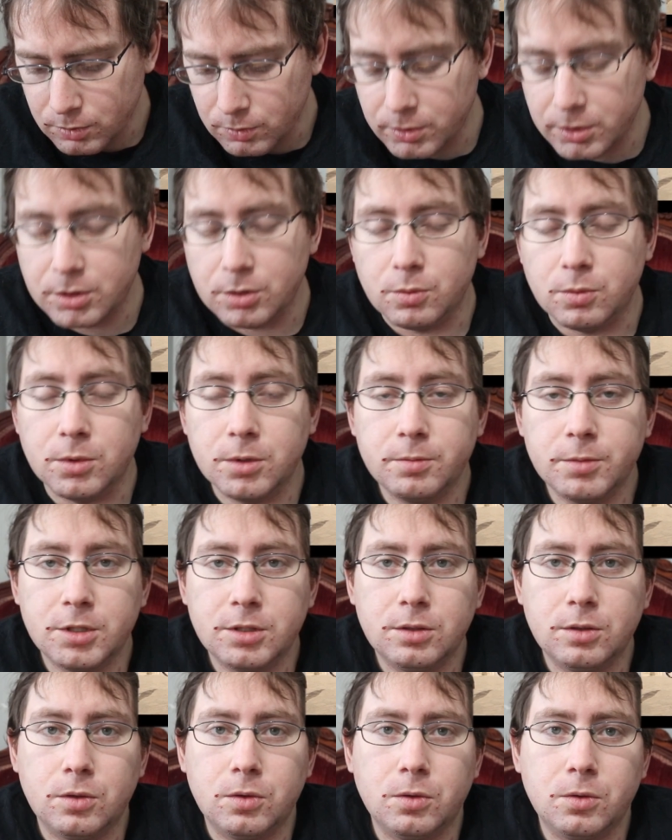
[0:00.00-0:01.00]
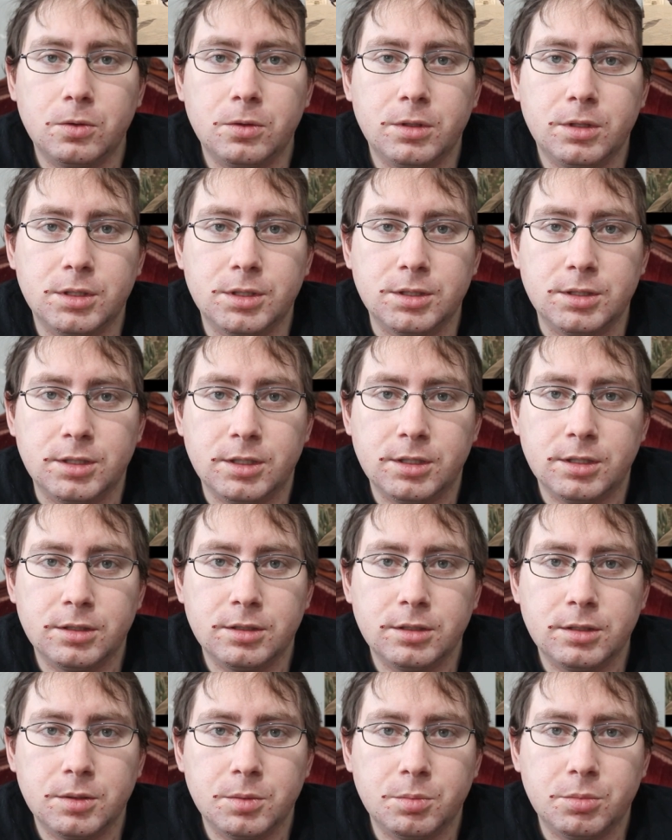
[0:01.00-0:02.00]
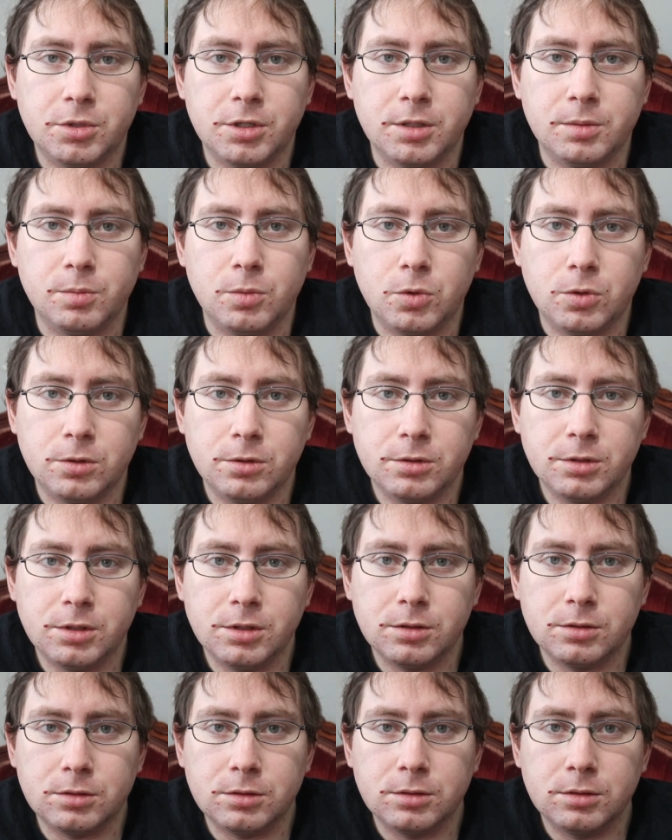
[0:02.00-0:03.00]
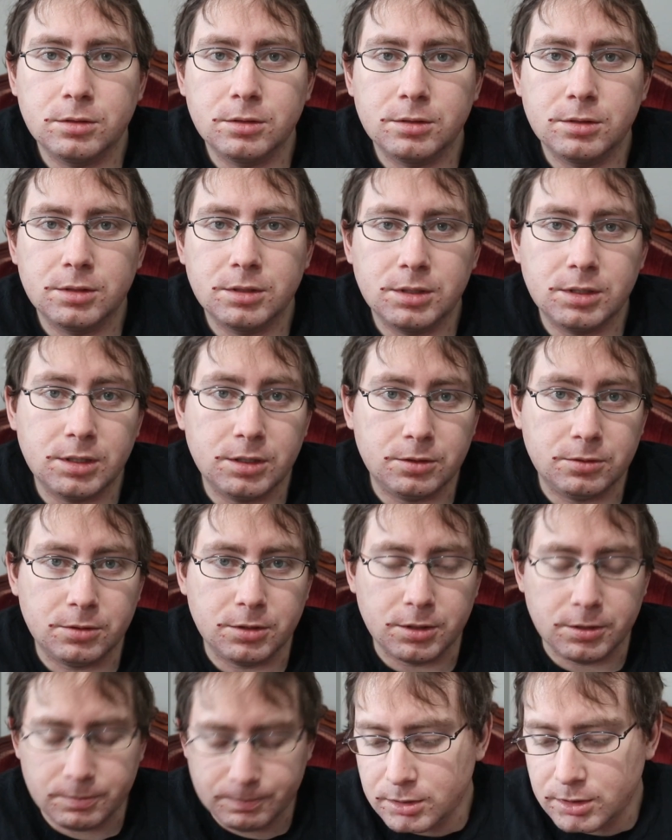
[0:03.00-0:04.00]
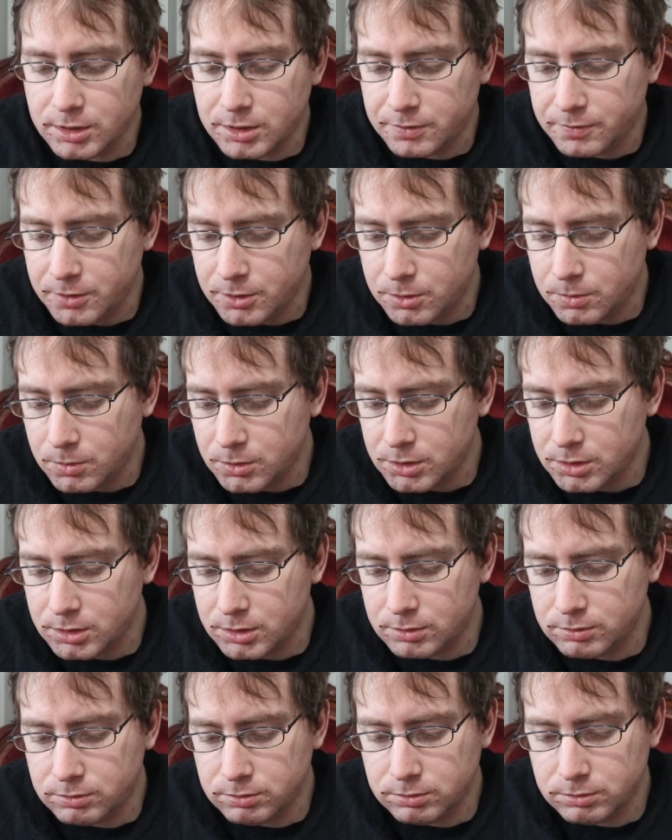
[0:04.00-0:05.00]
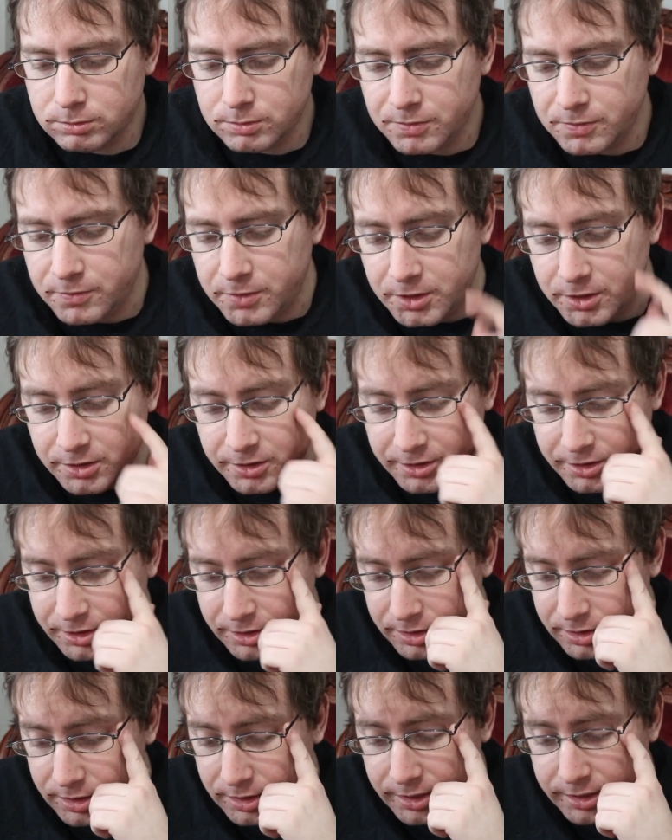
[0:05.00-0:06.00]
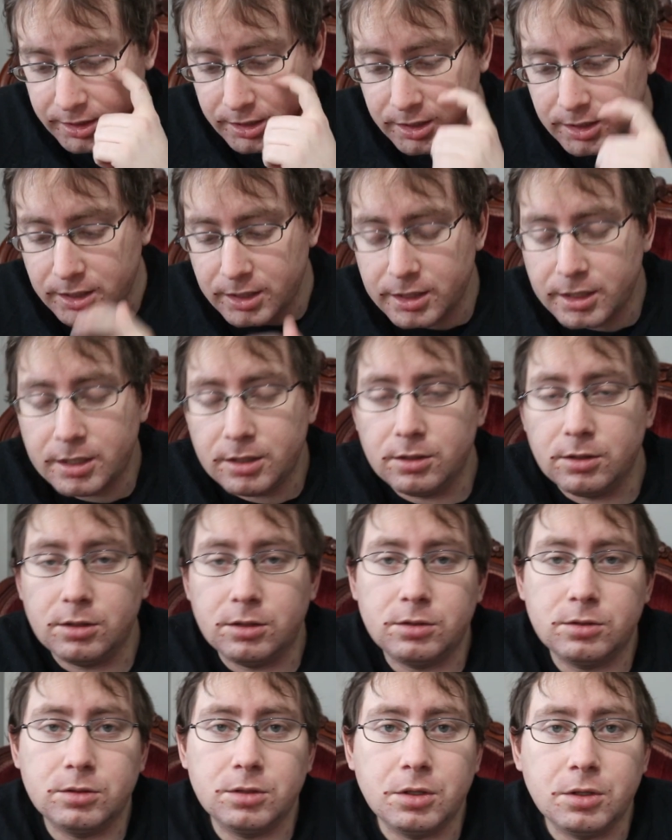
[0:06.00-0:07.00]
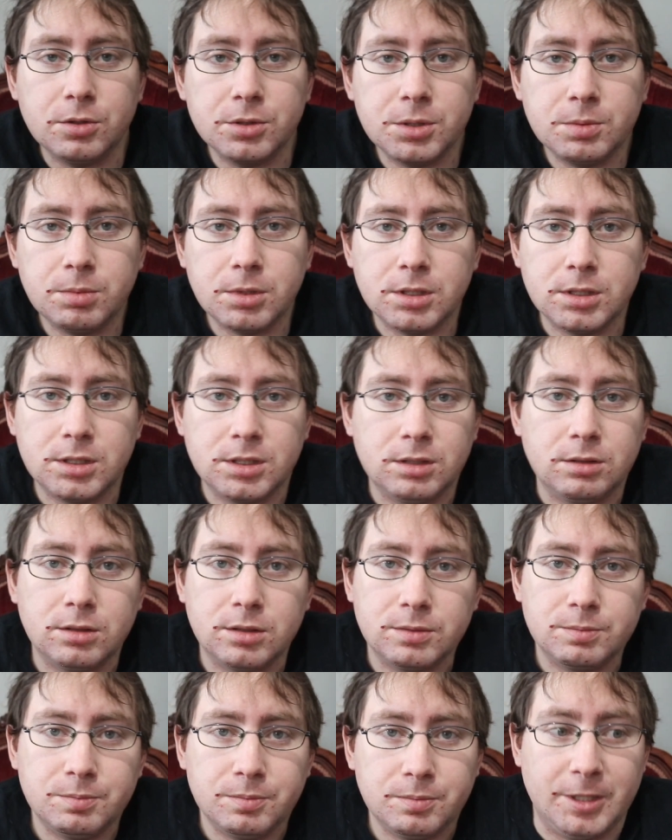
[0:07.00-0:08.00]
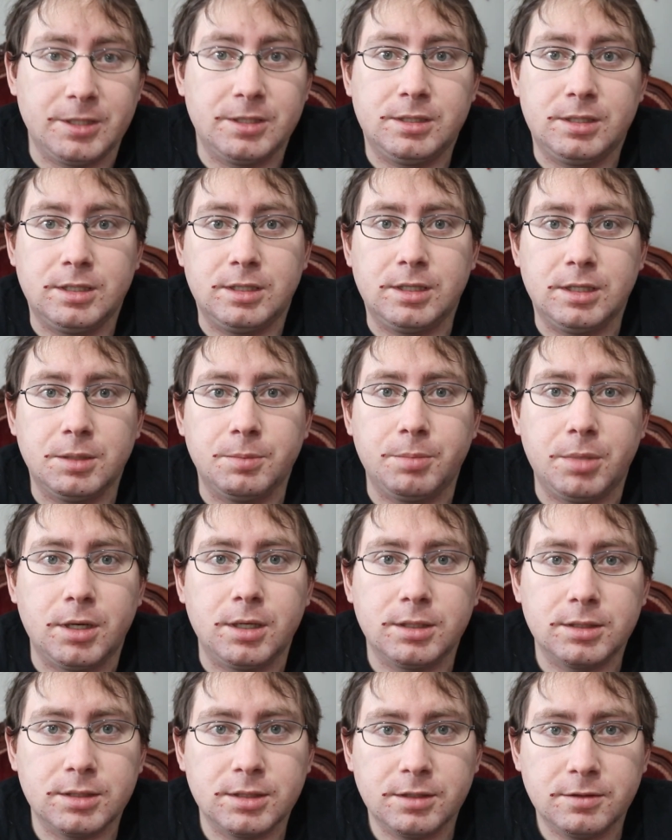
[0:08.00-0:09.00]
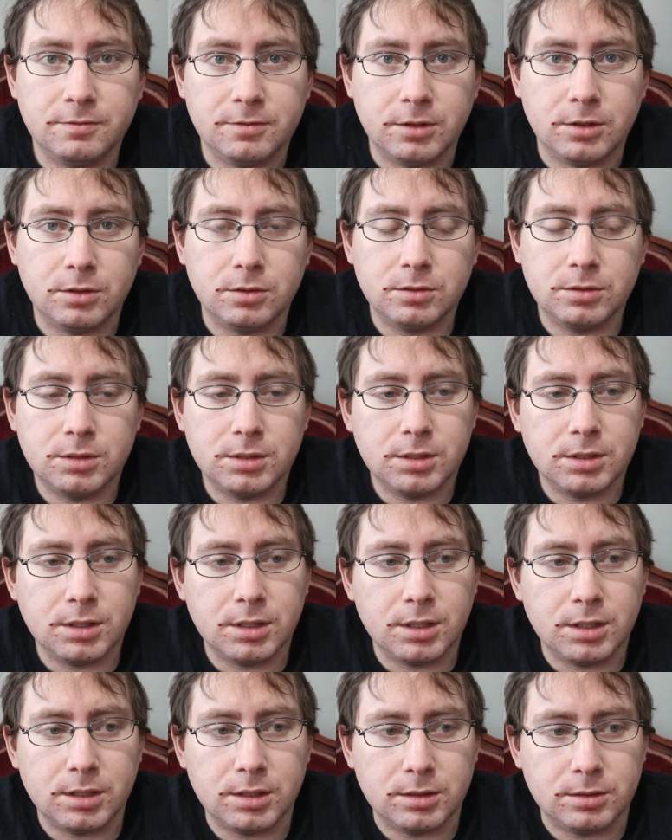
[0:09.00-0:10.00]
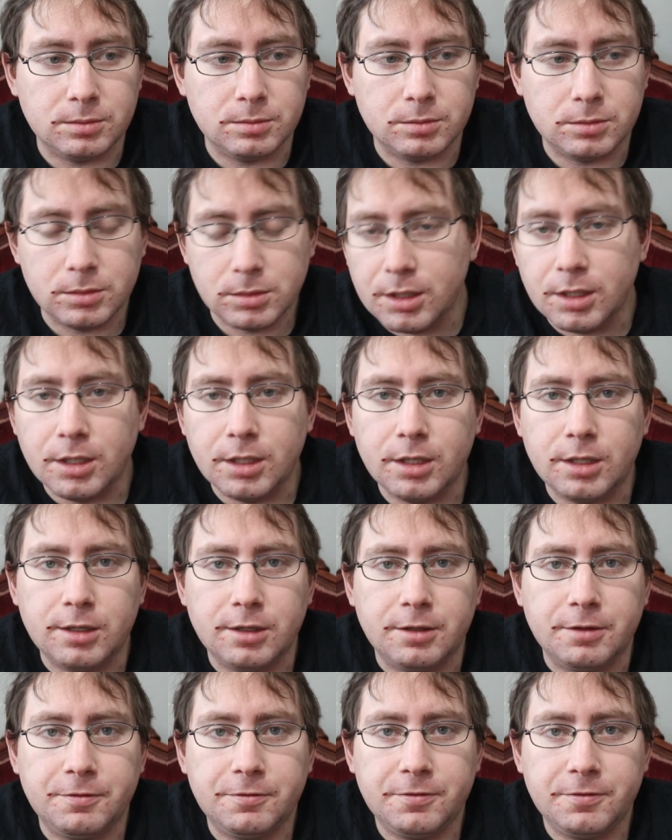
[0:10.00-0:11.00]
with a woman holding a dark, primordial secret. This film was very good. I got little notes, but it's all basically positive notes. The